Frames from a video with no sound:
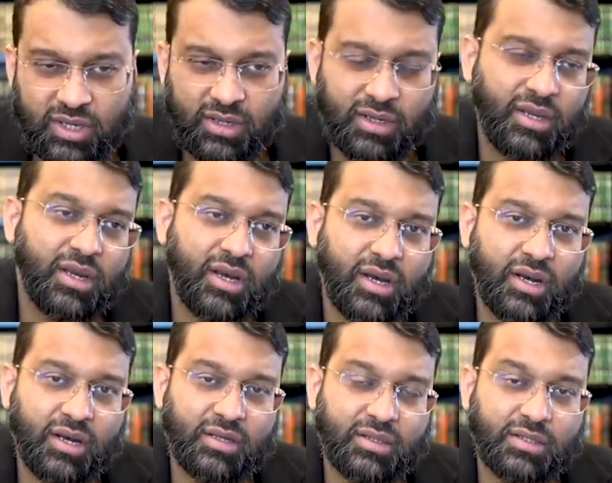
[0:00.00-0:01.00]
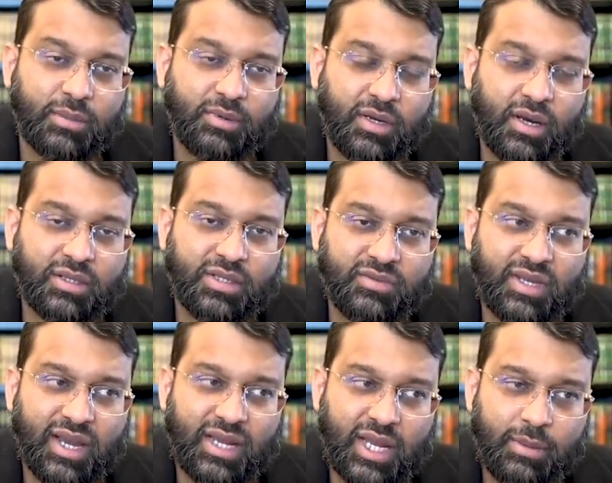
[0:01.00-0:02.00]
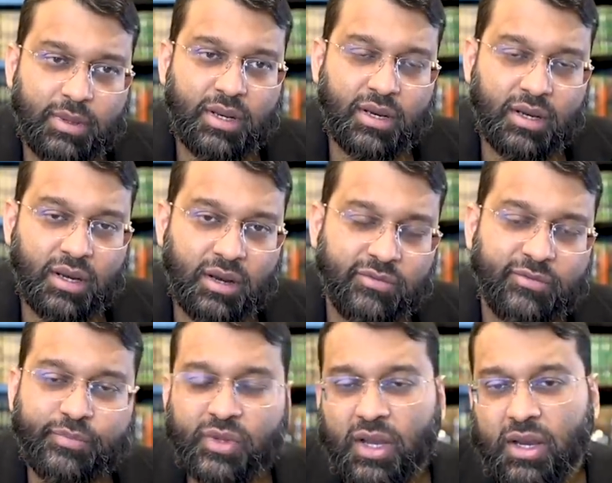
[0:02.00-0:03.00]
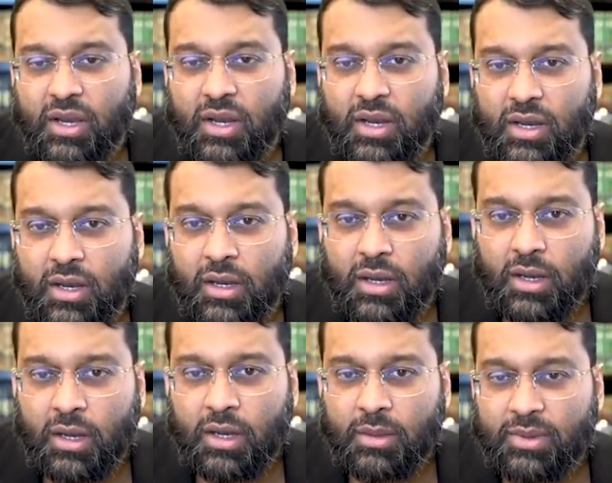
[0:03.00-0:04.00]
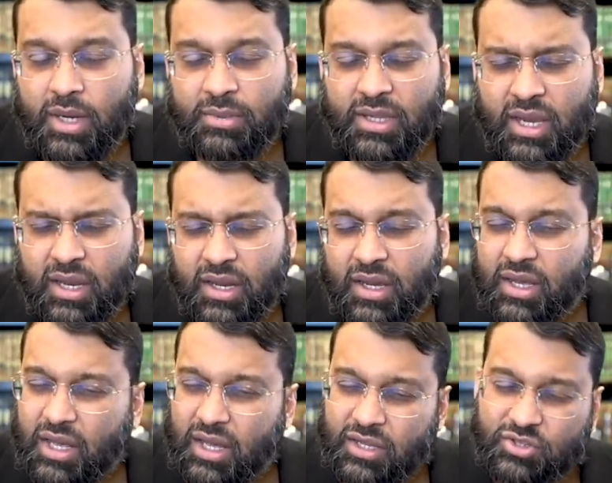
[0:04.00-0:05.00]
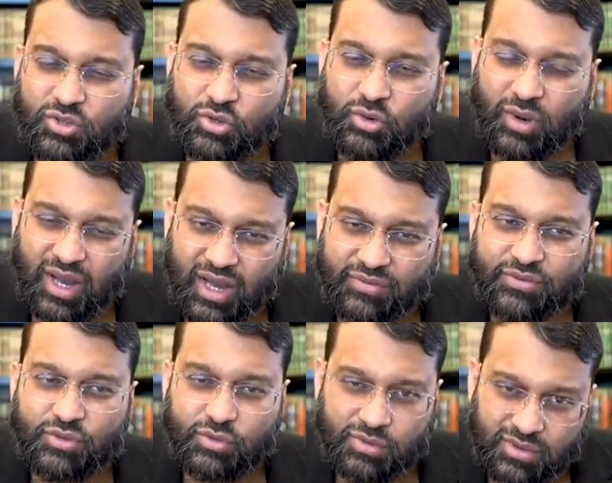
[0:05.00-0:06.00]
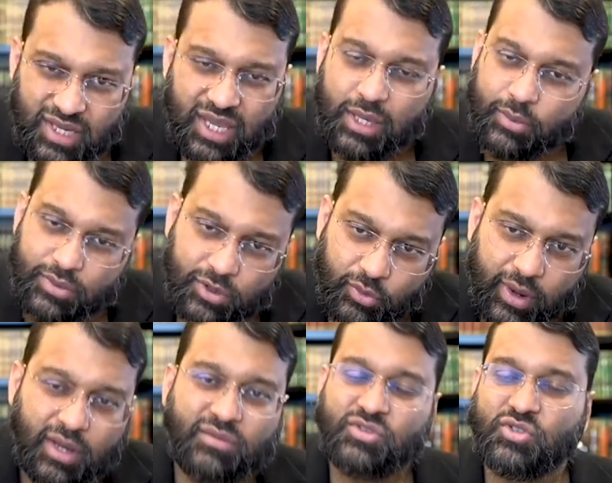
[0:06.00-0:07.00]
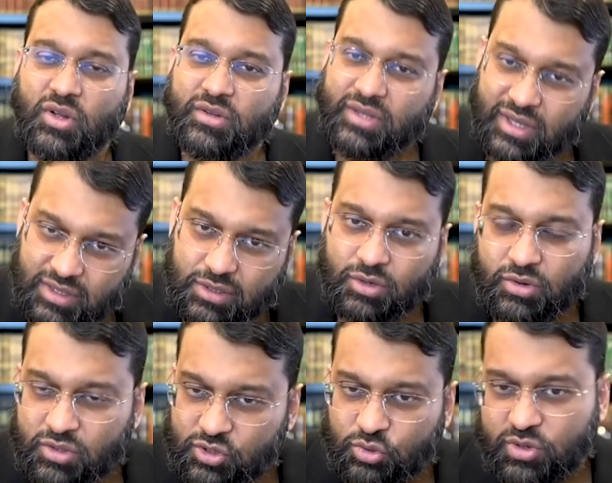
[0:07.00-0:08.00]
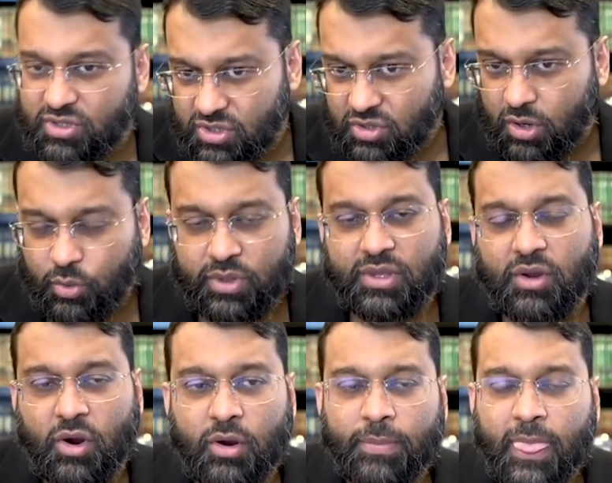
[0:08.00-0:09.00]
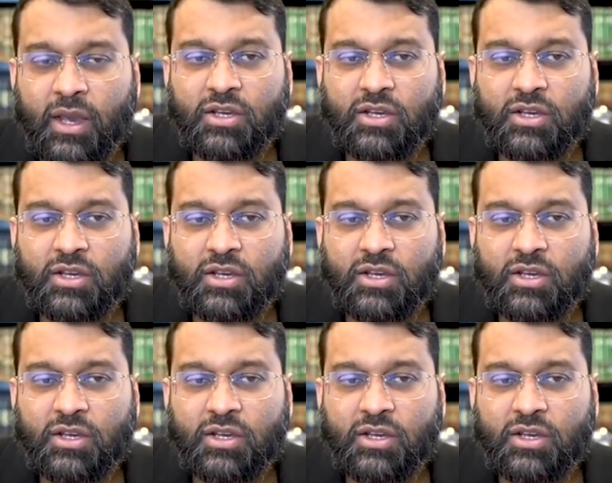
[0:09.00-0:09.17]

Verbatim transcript: in uh, the Tabaqat of the Hanabila of uh, uh, Ibn Abi Ya'la, and so you have to take it with a grain of salt, that, you know, the sources are what they are.